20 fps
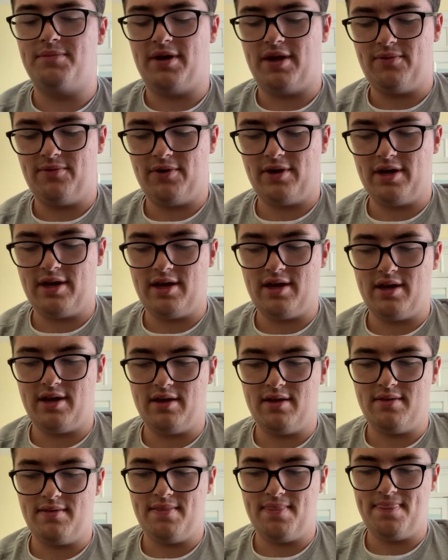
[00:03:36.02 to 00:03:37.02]
but we're gonna
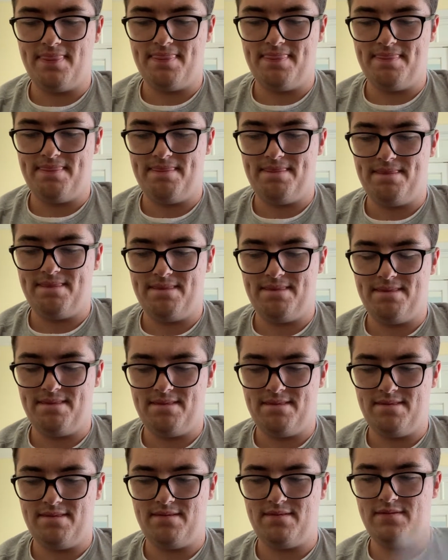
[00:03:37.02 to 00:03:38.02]

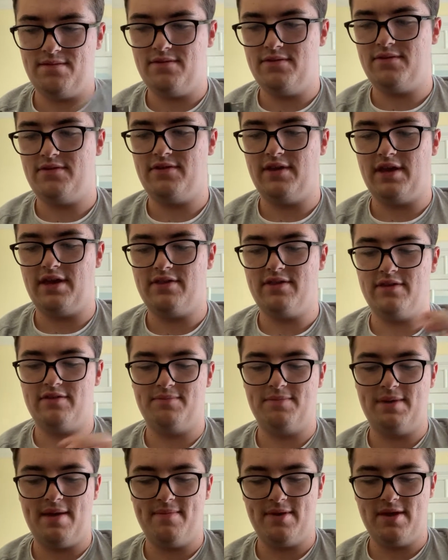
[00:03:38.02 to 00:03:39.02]
sync this
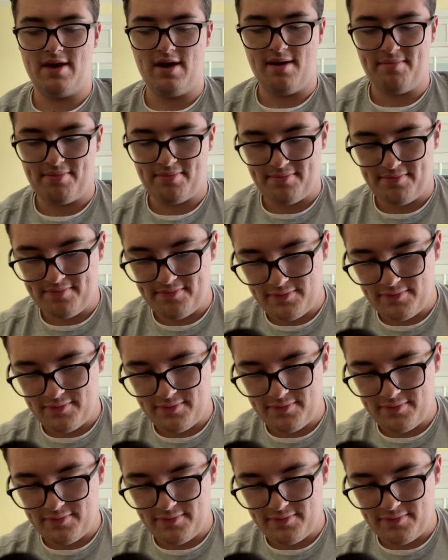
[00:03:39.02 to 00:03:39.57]
baby up.